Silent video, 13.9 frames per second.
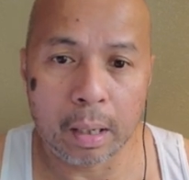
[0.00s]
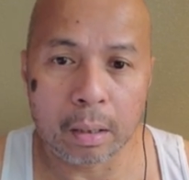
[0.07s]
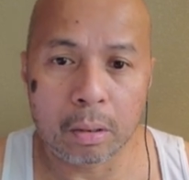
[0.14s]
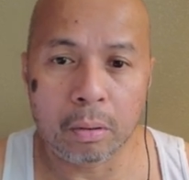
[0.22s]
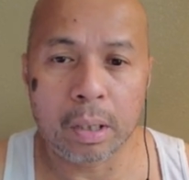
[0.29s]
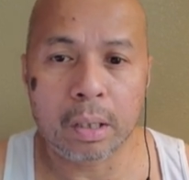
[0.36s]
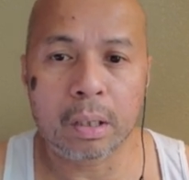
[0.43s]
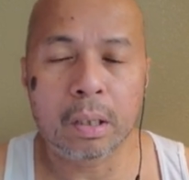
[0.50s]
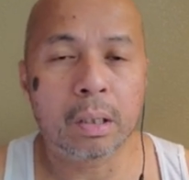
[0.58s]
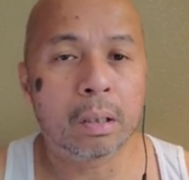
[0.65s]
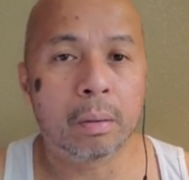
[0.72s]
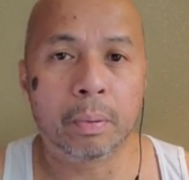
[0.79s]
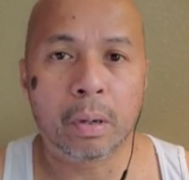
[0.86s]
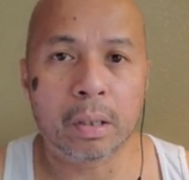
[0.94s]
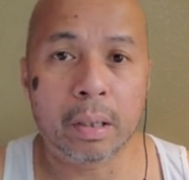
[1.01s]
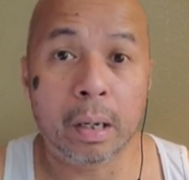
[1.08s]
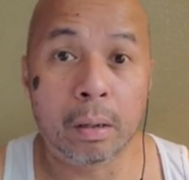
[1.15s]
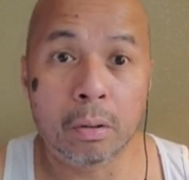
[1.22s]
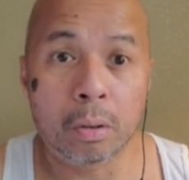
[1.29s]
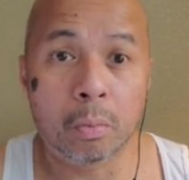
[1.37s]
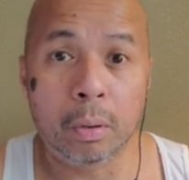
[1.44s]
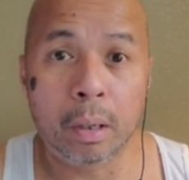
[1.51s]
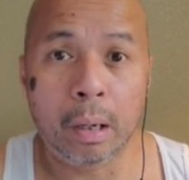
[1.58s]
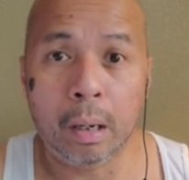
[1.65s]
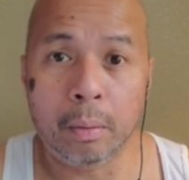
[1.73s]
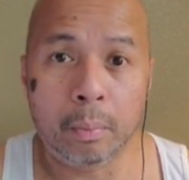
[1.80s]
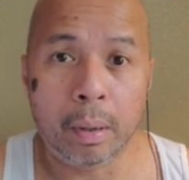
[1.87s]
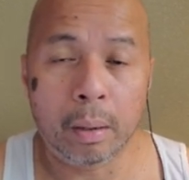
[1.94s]
So this is the progression I use with a
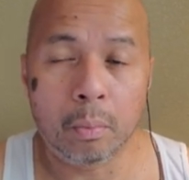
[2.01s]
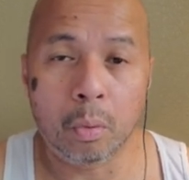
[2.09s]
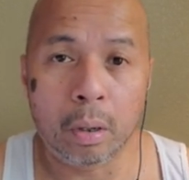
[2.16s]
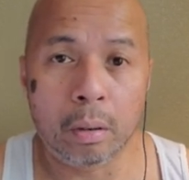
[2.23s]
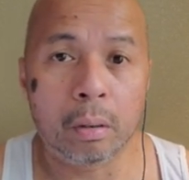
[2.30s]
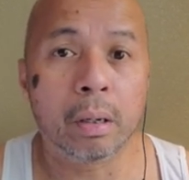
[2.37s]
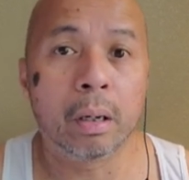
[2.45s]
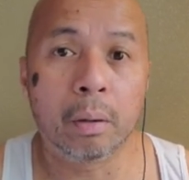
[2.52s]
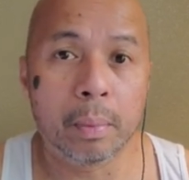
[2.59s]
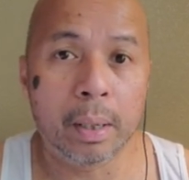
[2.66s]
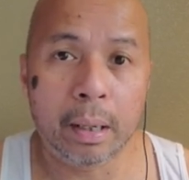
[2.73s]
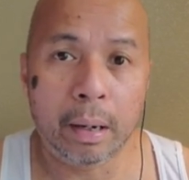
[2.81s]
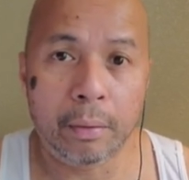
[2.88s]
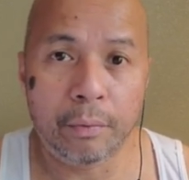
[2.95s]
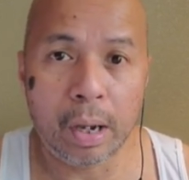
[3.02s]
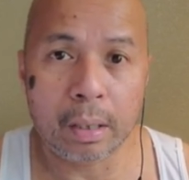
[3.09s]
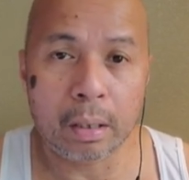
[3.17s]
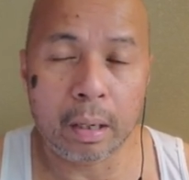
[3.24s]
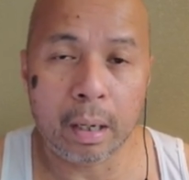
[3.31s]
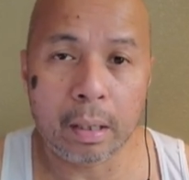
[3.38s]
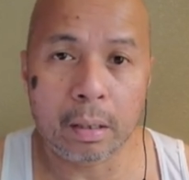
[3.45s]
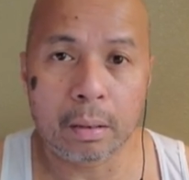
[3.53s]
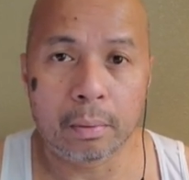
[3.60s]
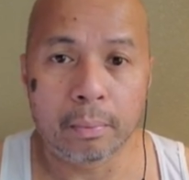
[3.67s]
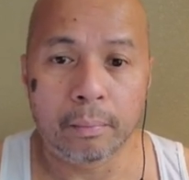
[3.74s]
lot of my more intermediate advanced clients.